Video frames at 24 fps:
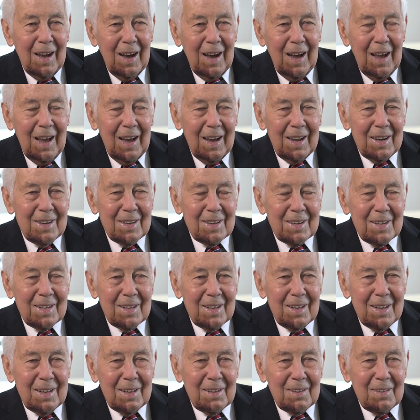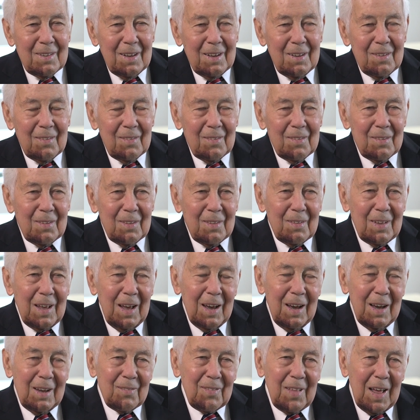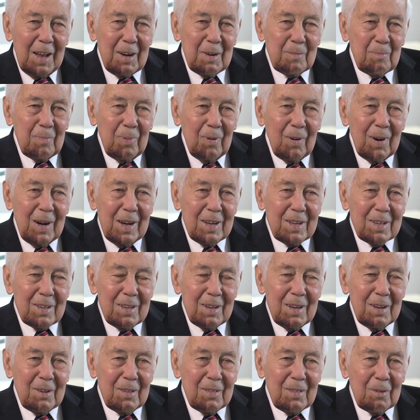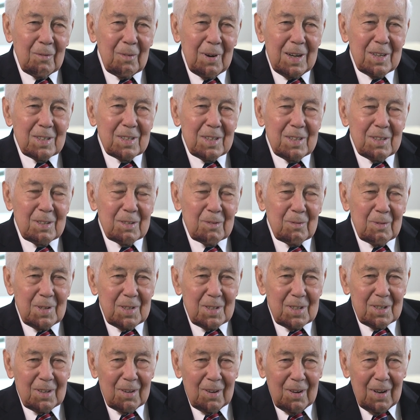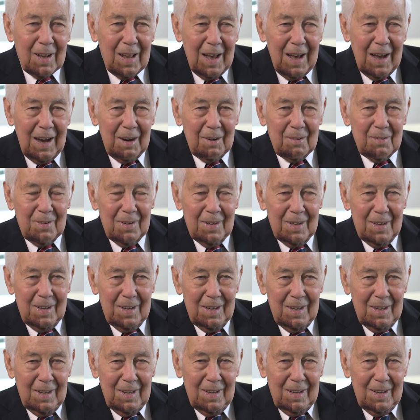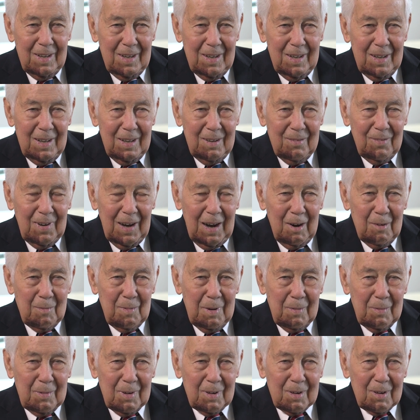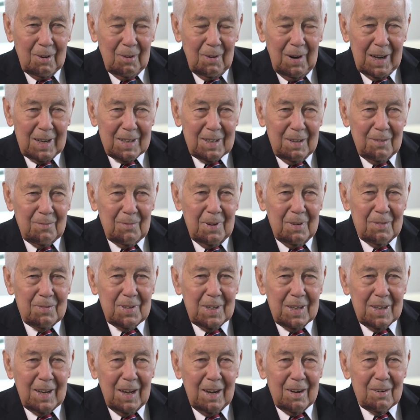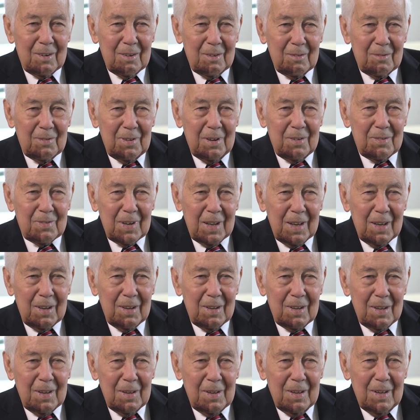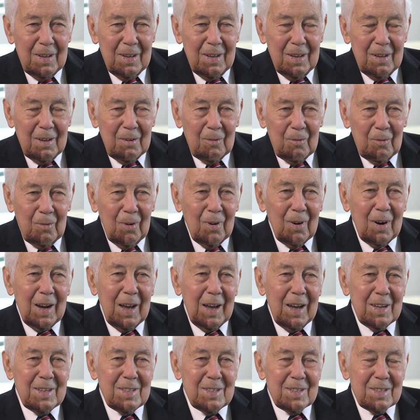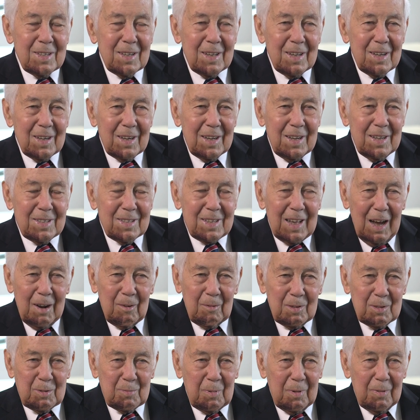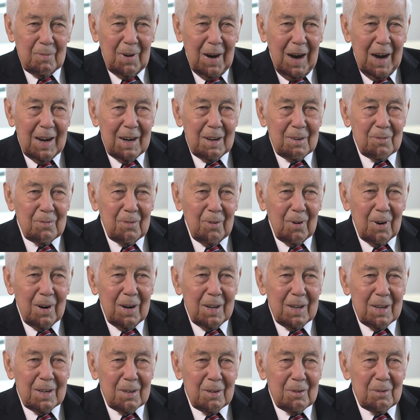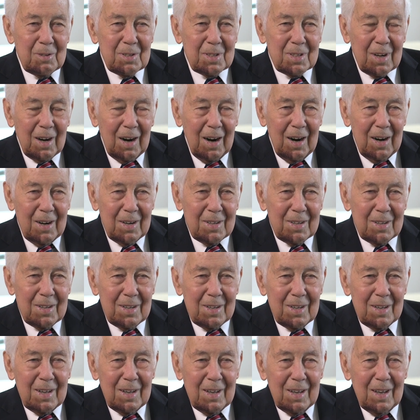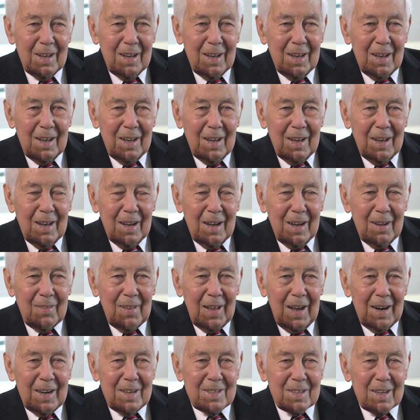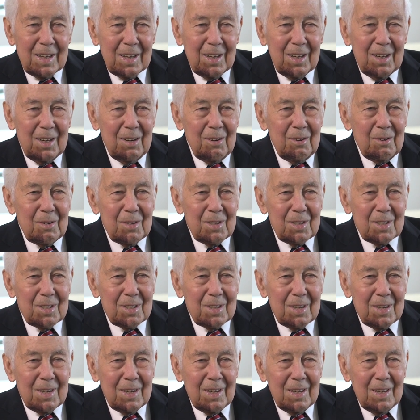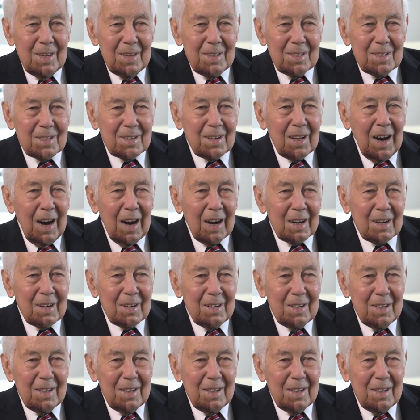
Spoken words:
And at that point, the Russians would still have, if I remember correctly, 1,550 warheads. At least that was provided for in New START. That is a huge stock